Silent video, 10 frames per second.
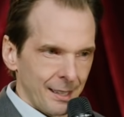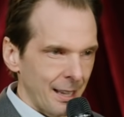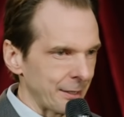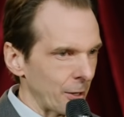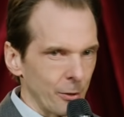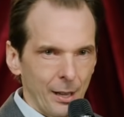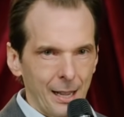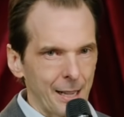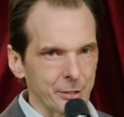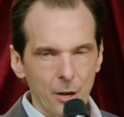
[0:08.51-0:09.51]
I don't.
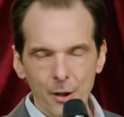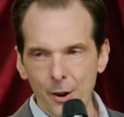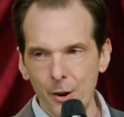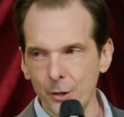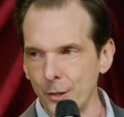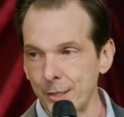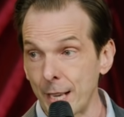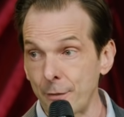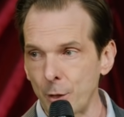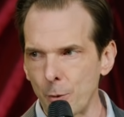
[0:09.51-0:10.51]
I saw an article that
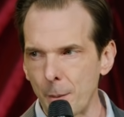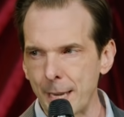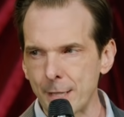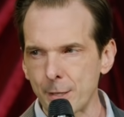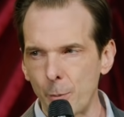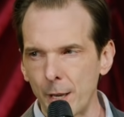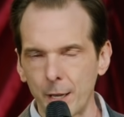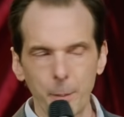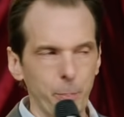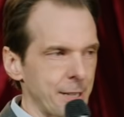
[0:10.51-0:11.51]
said if you want to meet someone, a
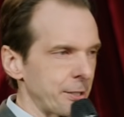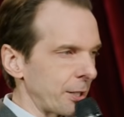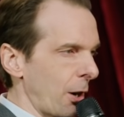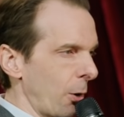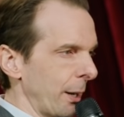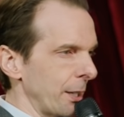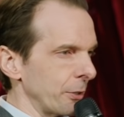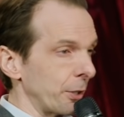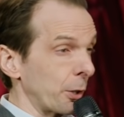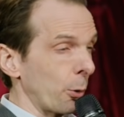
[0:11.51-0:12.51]
good place to go
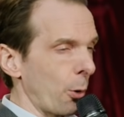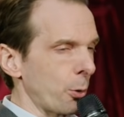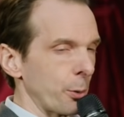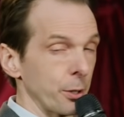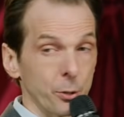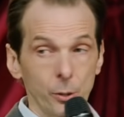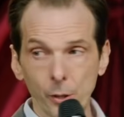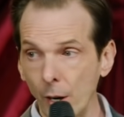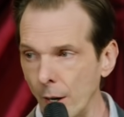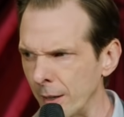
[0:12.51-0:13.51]
is the grocery
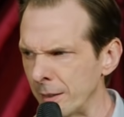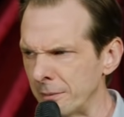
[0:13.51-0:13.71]
store.